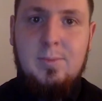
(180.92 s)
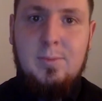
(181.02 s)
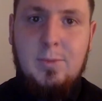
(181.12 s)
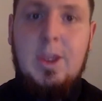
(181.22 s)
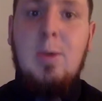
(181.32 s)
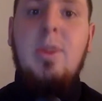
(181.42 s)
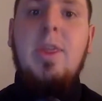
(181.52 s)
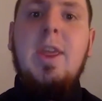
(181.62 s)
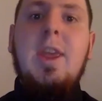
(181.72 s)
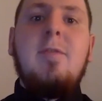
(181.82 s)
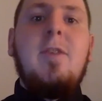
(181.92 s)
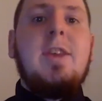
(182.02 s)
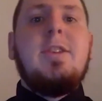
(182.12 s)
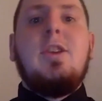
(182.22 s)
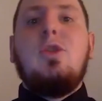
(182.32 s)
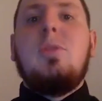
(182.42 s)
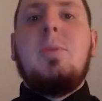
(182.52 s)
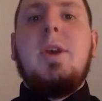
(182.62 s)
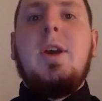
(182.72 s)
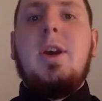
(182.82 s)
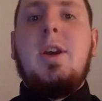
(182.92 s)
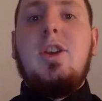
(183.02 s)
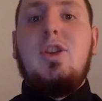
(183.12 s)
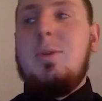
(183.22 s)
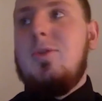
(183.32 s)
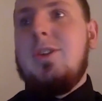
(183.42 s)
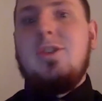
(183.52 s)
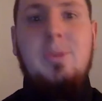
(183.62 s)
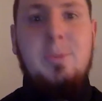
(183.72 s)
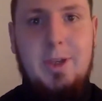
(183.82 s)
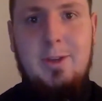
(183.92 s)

Yeah, well, the investor used to be a wrestler himself